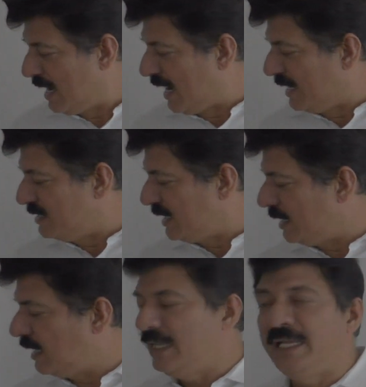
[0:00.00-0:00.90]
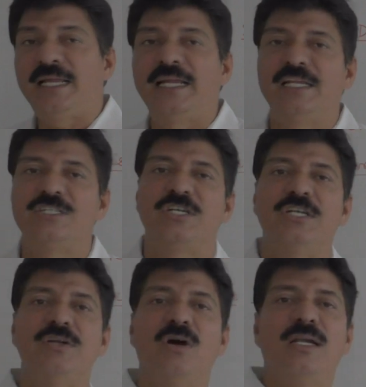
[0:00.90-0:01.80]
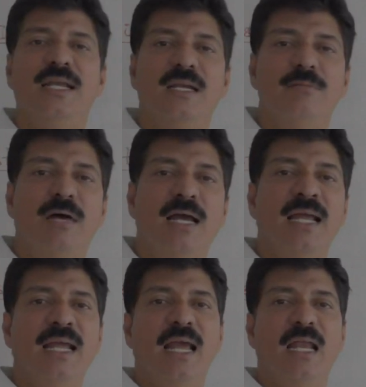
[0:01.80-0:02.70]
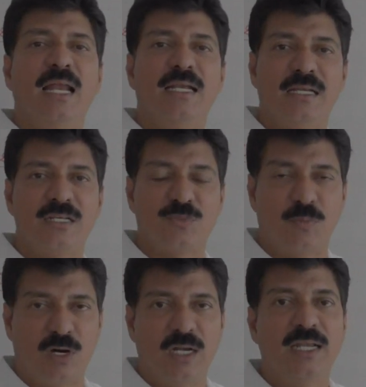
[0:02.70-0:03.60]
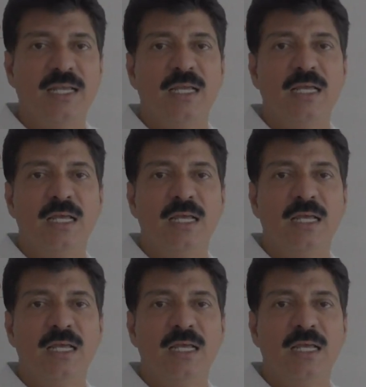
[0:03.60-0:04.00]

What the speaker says: And generally it is denoted by a letter small d